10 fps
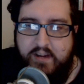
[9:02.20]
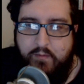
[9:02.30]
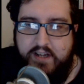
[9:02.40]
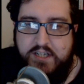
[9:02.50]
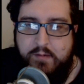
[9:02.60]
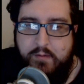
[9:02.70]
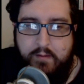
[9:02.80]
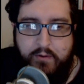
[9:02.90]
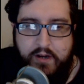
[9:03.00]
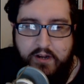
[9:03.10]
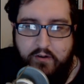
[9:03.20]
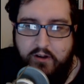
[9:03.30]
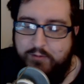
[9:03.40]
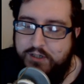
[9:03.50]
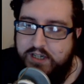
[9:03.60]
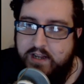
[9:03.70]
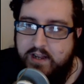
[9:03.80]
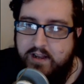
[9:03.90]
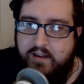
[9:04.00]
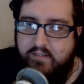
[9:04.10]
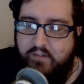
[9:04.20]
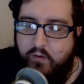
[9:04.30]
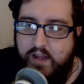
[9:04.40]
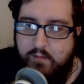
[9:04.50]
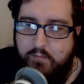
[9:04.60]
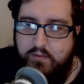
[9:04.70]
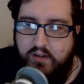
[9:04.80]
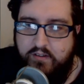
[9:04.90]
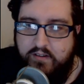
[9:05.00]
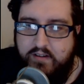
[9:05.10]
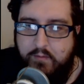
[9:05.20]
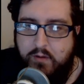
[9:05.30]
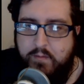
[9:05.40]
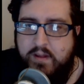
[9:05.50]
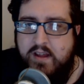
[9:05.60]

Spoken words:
actually be a pretty good option for him to use on the tabletop.